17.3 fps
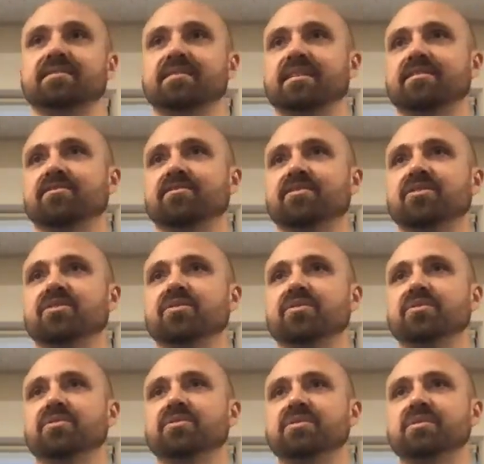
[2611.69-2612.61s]
Like for
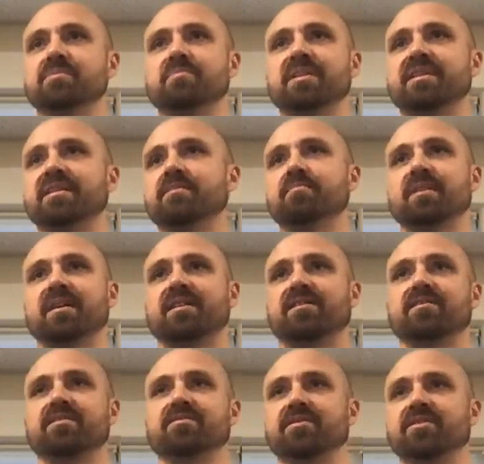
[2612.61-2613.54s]
you, who's a big
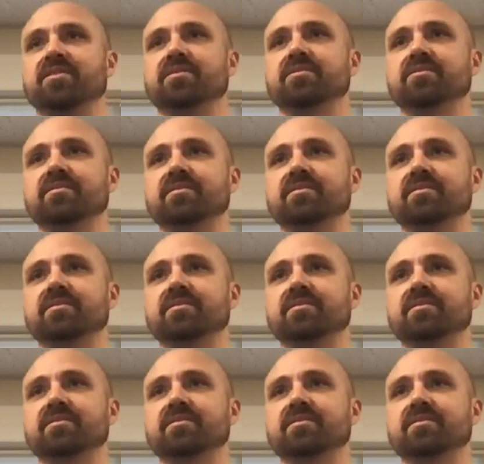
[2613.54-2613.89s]
competitor for you?